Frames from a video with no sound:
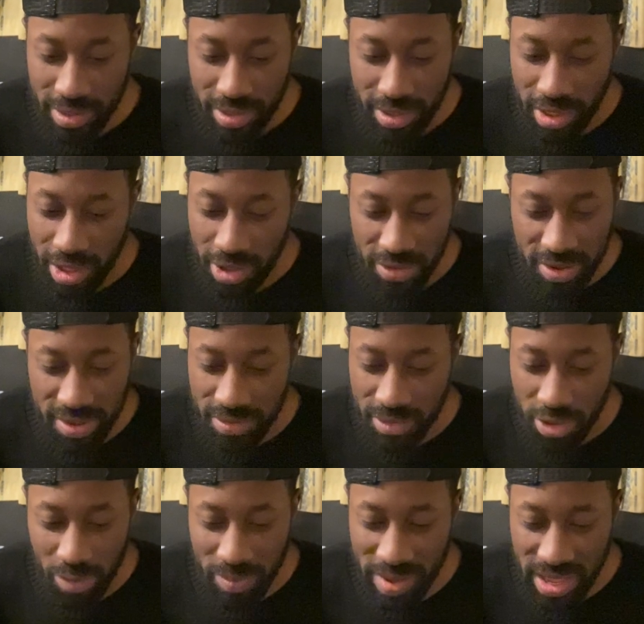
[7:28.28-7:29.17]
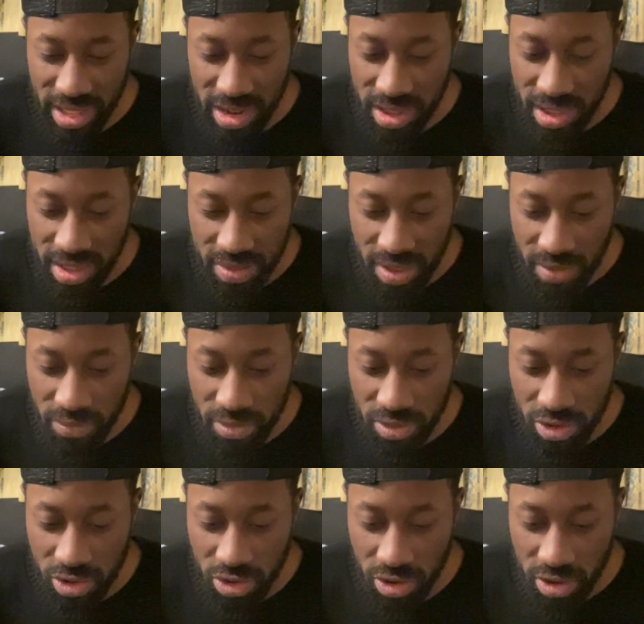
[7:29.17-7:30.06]
Oh, who am I kidding? He
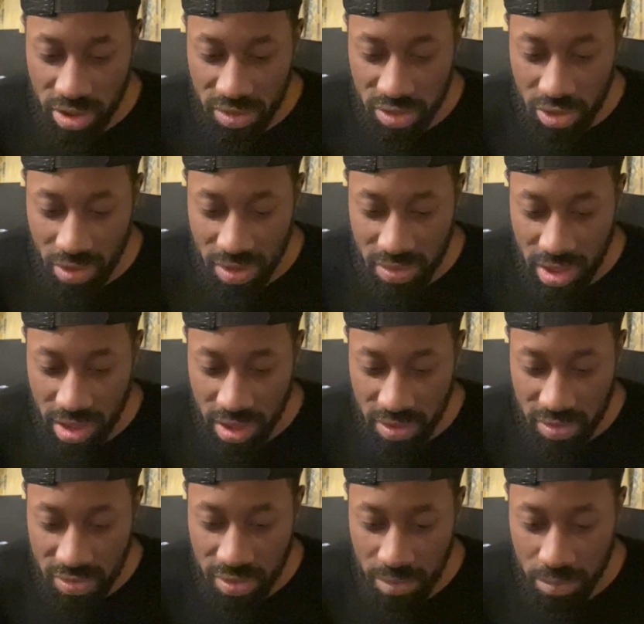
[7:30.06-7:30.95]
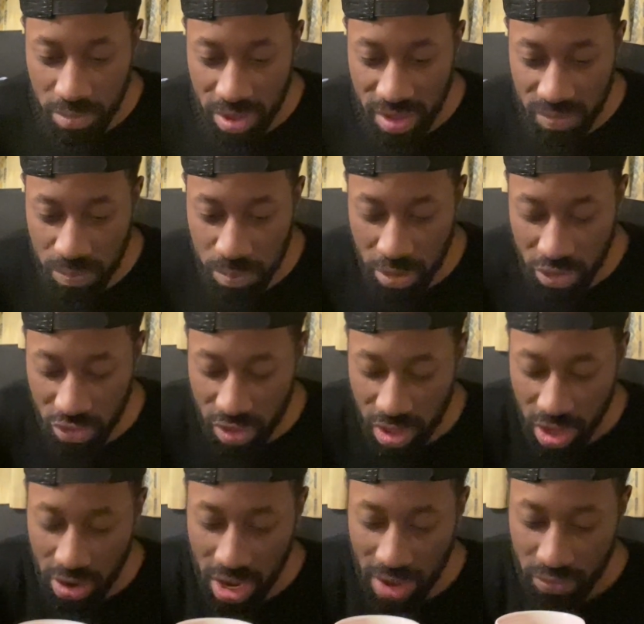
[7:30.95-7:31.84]
definitely did not. He still had to, like, sin best bitch
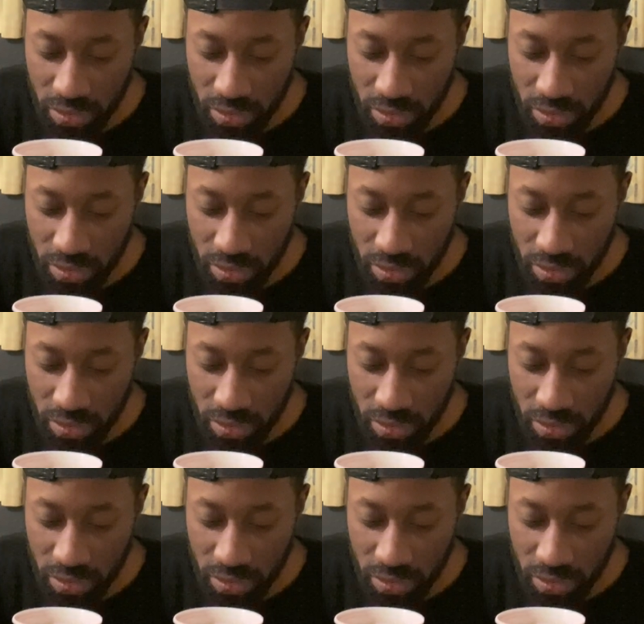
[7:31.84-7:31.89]
nigga after.